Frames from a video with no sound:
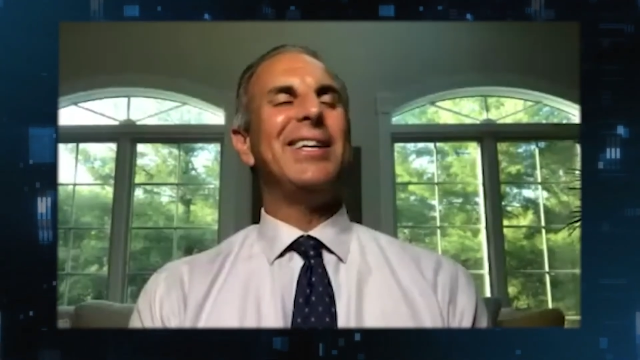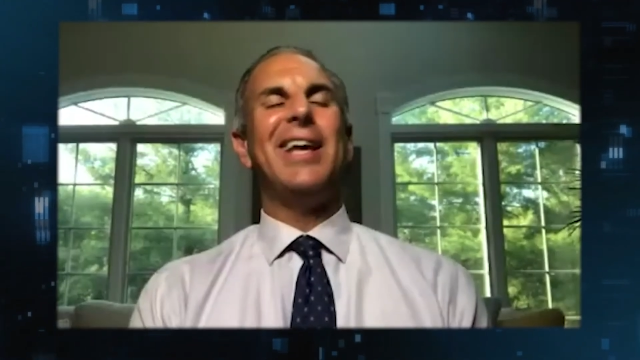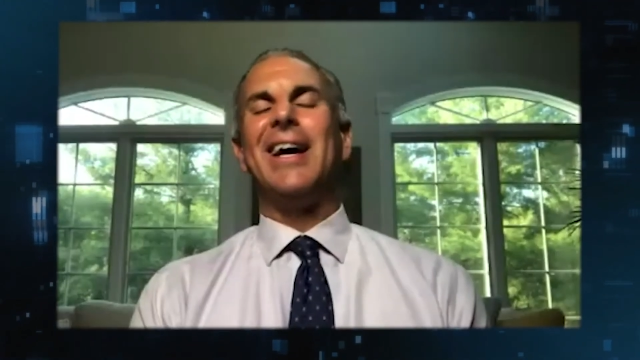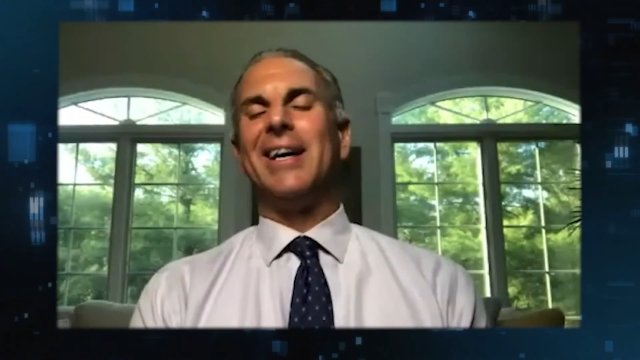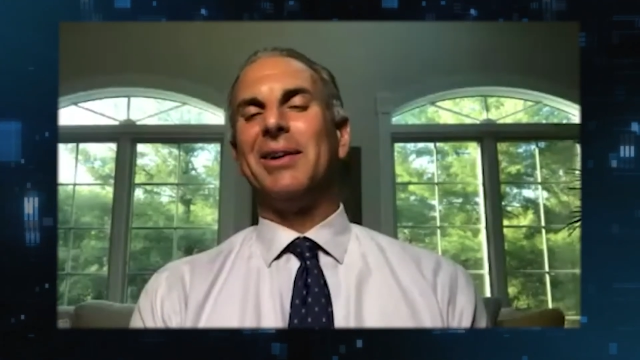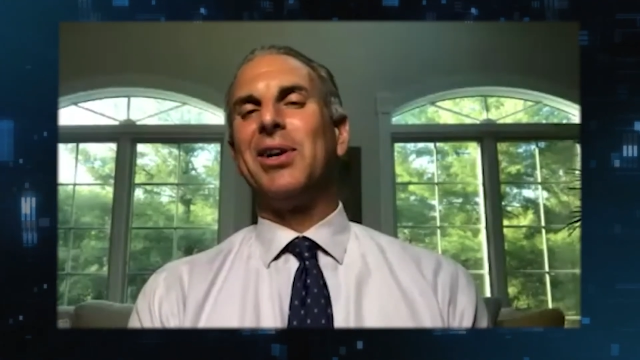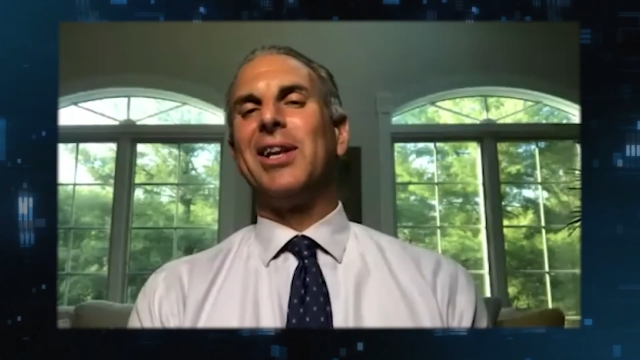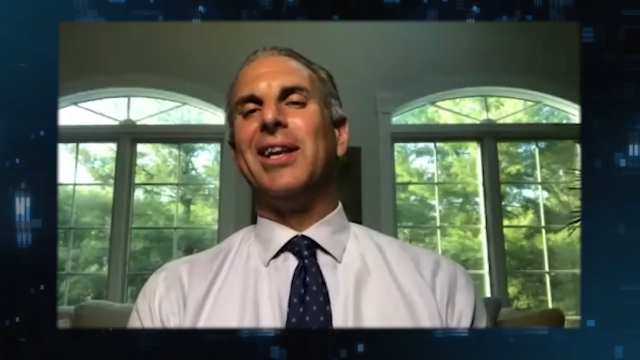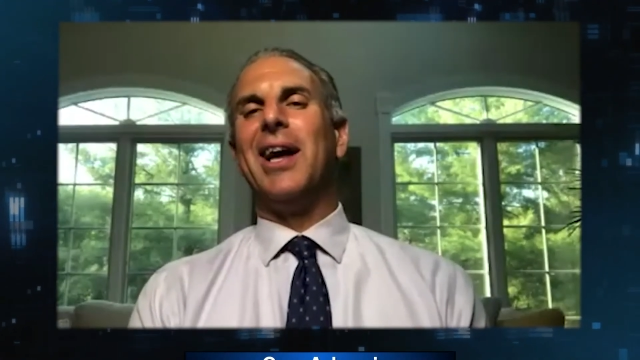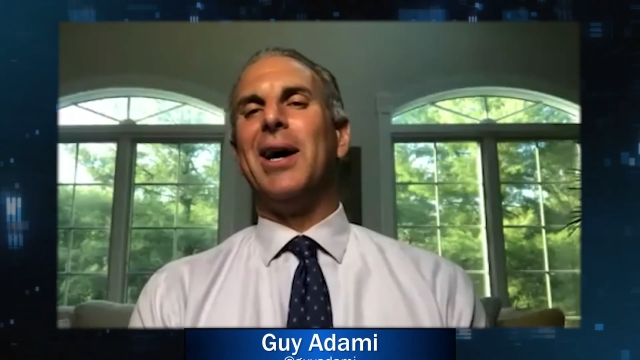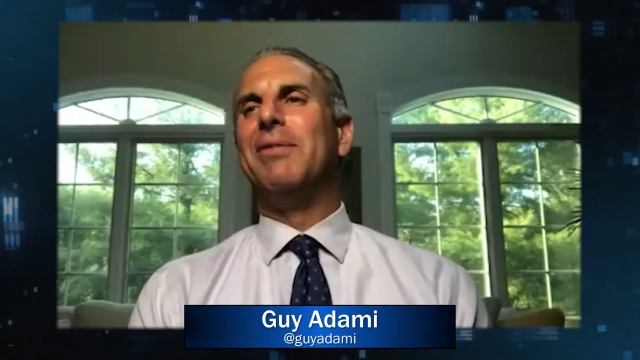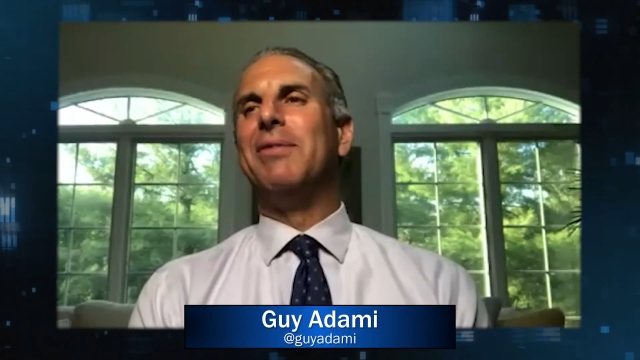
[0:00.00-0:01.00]
when you
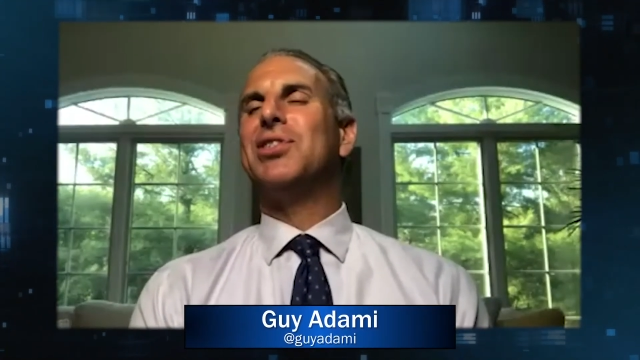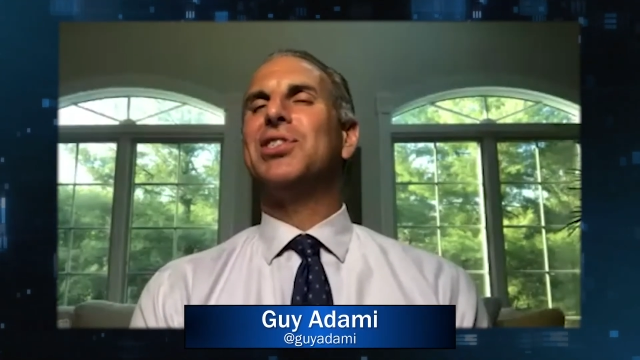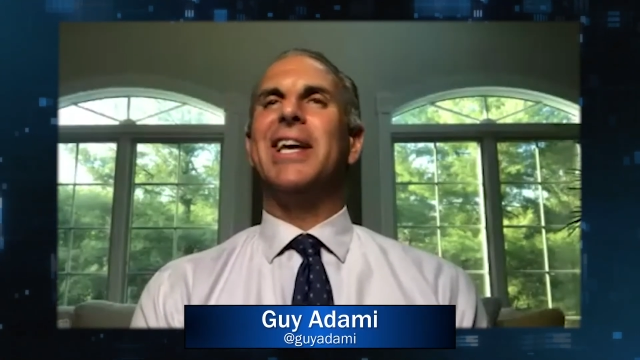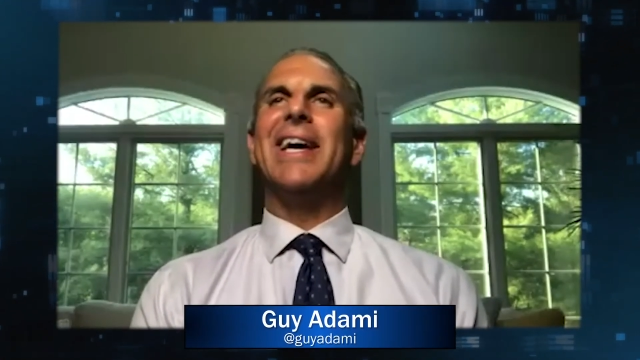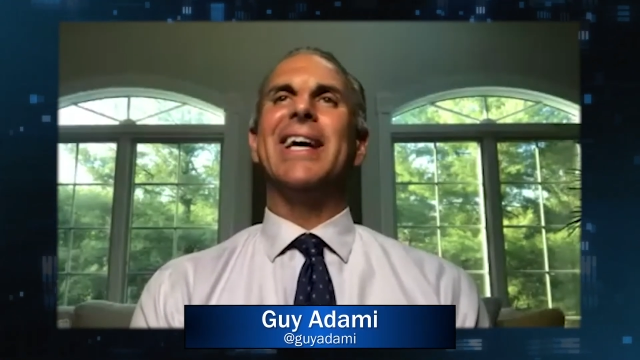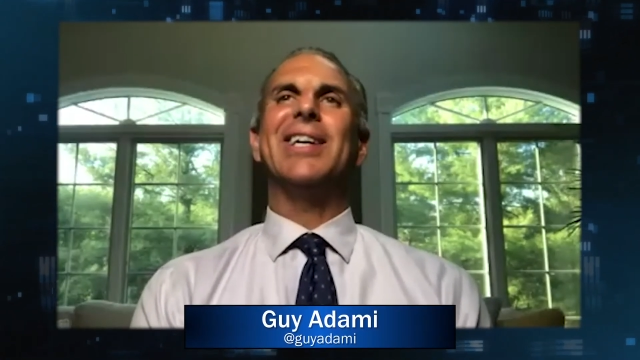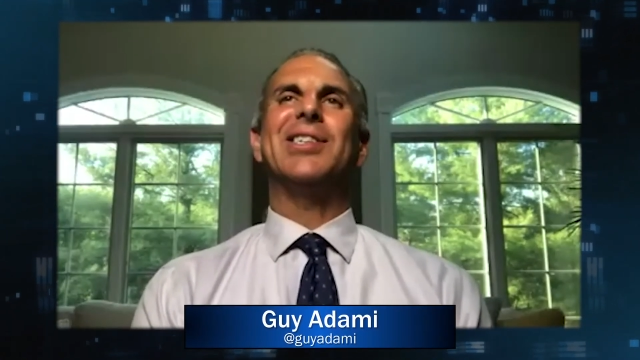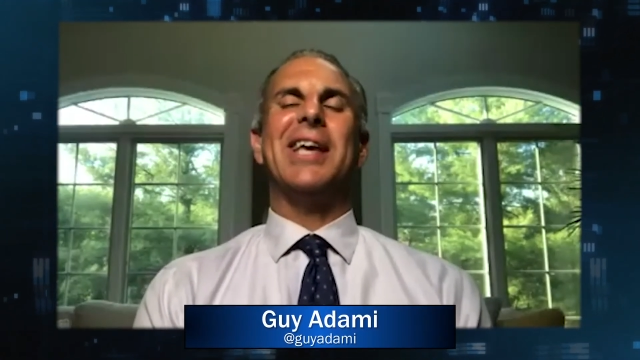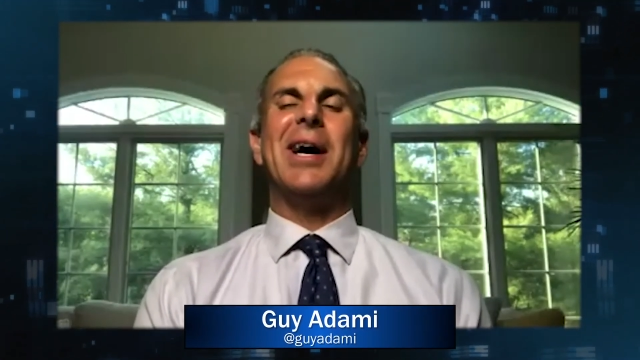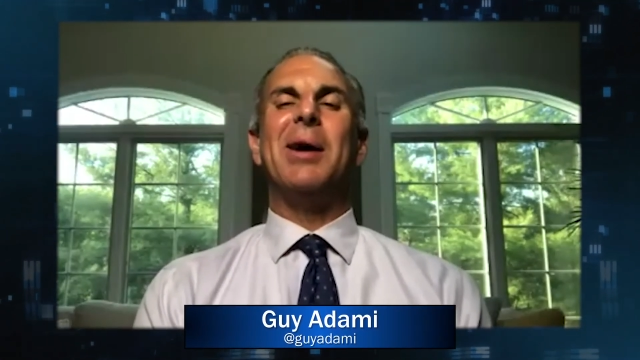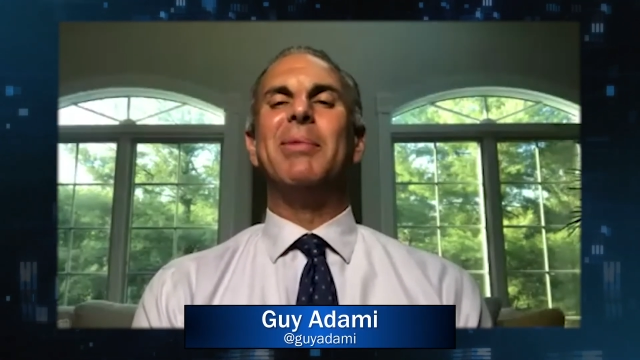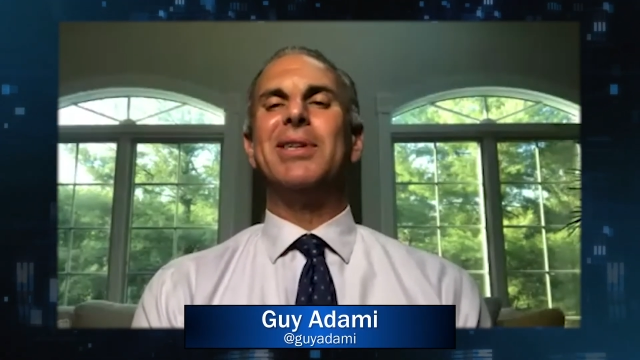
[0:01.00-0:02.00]
take them out,
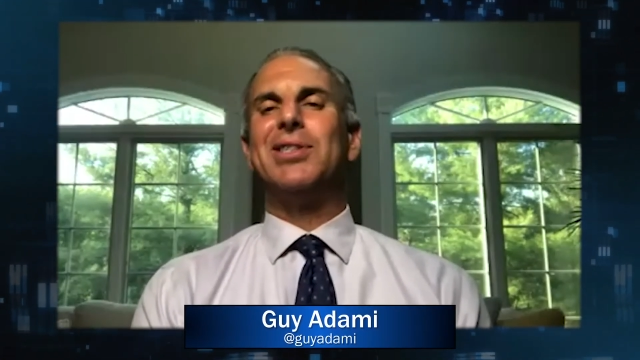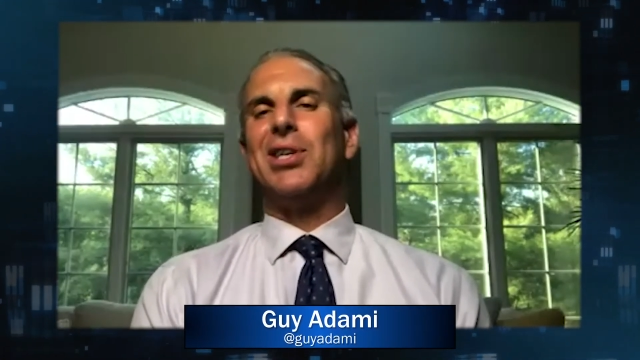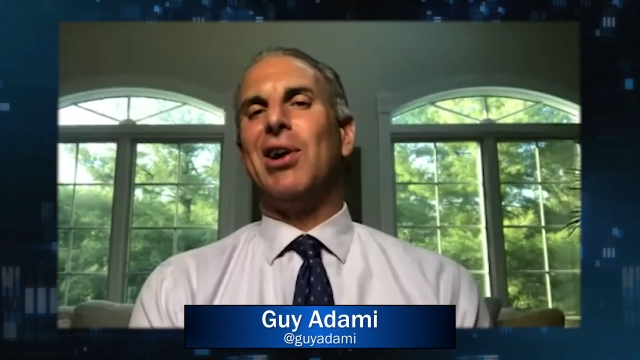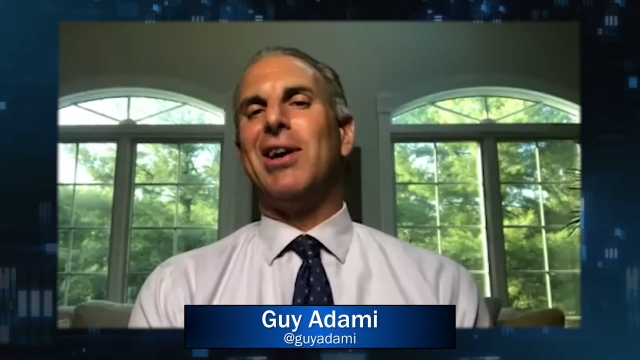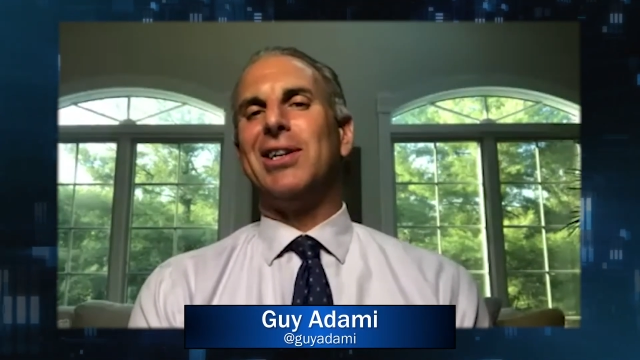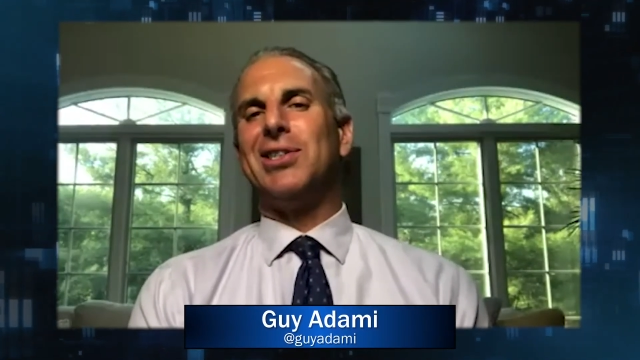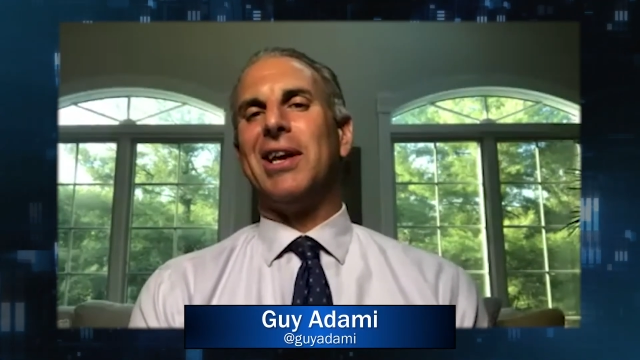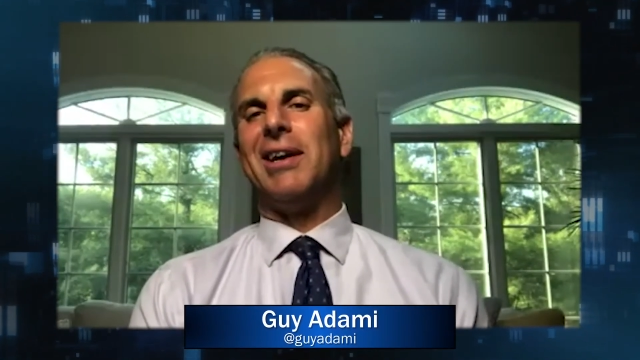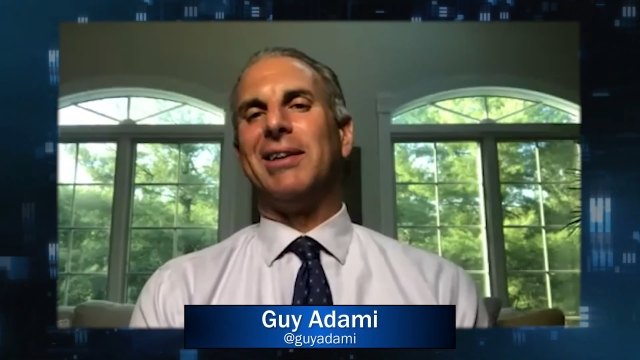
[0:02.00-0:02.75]
well, all right, so